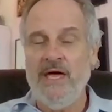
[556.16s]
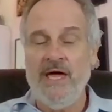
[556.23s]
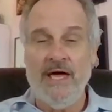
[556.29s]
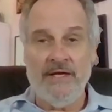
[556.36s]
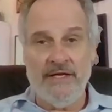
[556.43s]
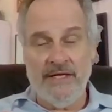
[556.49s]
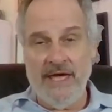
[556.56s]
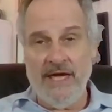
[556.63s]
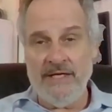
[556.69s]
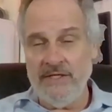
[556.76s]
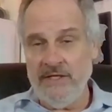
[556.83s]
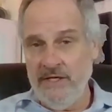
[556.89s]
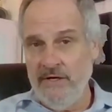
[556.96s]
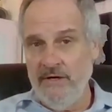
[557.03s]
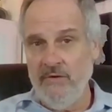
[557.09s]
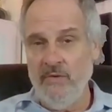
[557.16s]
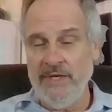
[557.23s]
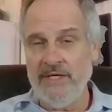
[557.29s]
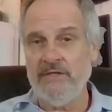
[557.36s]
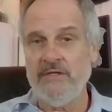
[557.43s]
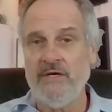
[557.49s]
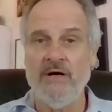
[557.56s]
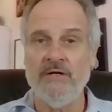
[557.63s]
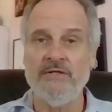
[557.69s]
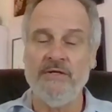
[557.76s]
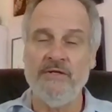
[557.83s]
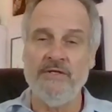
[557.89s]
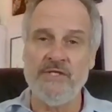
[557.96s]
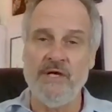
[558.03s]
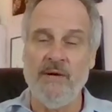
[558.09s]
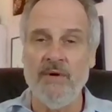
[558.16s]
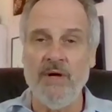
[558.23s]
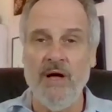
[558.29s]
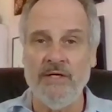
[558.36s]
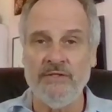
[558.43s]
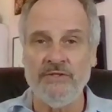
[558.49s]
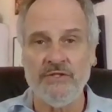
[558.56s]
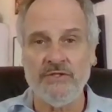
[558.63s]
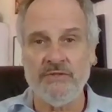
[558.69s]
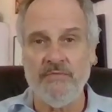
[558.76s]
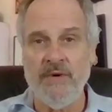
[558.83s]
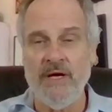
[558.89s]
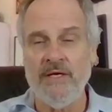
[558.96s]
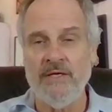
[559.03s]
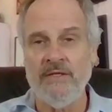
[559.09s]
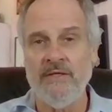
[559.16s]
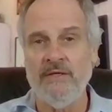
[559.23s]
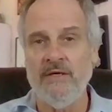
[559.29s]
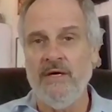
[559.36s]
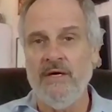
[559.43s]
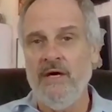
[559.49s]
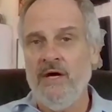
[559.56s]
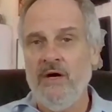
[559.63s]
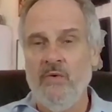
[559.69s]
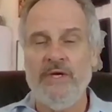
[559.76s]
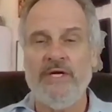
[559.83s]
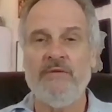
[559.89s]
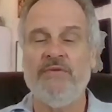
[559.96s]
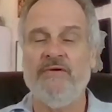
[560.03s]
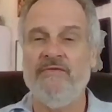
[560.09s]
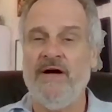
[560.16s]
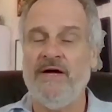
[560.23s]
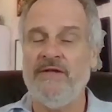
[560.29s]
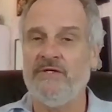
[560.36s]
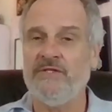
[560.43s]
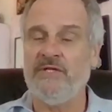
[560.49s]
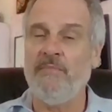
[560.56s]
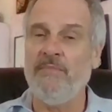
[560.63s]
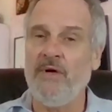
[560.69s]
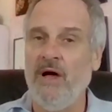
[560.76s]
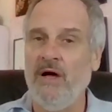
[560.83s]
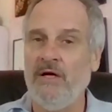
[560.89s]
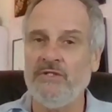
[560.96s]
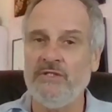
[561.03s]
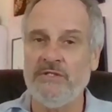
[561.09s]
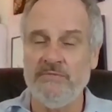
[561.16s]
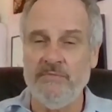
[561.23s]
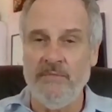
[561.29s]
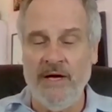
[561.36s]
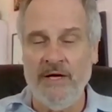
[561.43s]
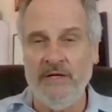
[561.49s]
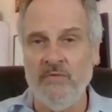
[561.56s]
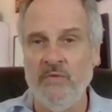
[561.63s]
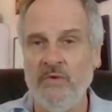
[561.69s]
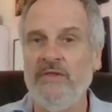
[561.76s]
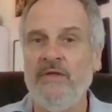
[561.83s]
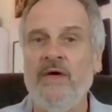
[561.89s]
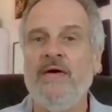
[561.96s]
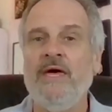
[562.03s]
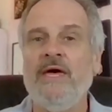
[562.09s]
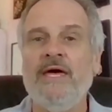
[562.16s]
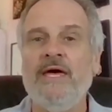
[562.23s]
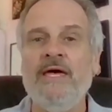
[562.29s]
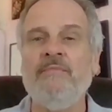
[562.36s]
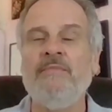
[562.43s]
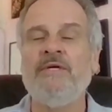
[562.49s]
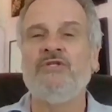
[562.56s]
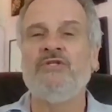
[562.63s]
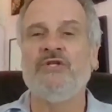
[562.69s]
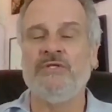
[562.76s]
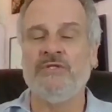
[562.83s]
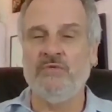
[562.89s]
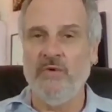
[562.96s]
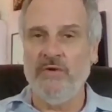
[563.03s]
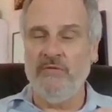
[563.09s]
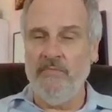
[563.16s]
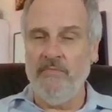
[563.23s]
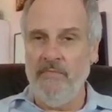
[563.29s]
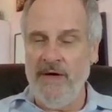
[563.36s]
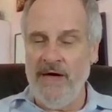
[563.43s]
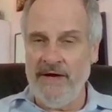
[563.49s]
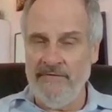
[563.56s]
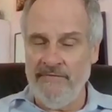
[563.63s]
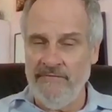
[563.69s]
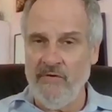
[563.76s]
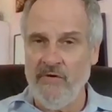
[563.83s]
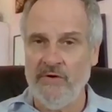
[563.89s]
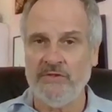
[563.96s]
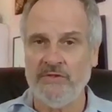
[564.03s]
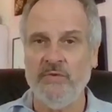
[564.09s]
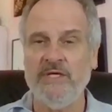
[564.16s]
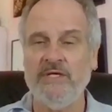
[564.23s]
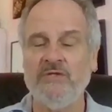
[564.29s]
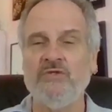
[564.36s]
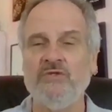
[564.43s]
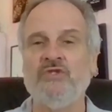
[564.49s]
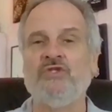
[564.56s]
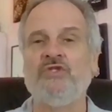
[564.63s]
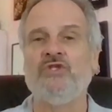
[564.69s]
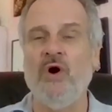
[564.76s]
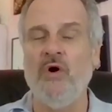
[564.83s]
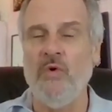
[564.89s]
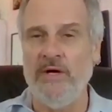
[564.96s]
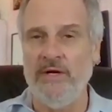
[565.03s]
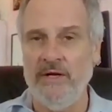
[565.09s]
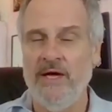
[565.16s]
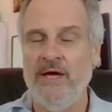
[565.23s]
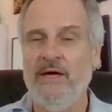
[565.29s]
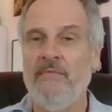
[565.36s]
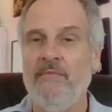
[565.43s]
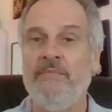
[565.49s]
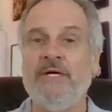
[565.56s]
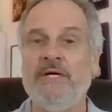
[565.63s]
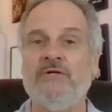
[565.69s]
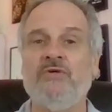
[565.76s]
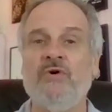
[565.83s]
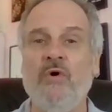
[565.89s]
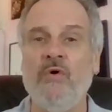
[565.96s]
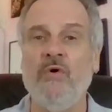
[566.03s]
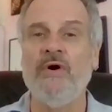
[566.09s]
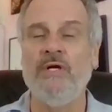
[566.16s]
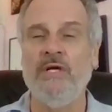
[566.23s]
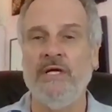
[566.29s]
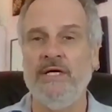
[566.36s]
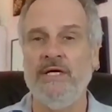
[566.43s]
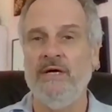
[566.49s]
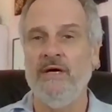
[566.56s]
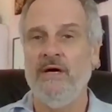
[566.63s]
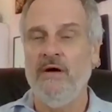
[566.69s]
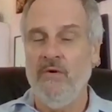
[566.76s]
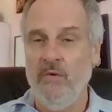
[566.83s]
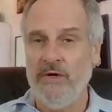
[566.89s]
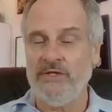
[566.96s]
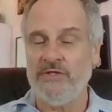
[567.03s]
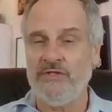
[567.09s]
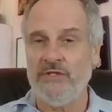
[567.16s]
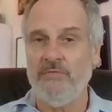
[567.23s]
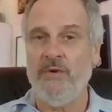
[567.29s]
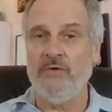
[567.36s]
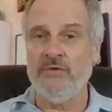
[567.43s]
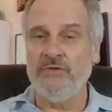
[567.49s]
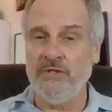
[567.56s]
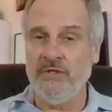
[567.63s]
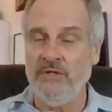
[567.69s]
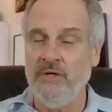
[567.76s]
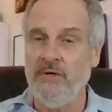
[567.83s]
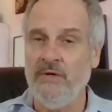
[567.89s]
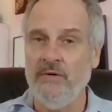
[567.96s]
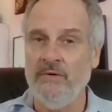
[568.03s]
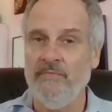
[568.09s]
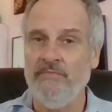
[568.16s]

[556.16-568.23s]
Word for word: And again, here we can talk to the subconscious mind. We can provide the subconscious mind with images, with metaphors. We can show it pictorially what it's supposed to do.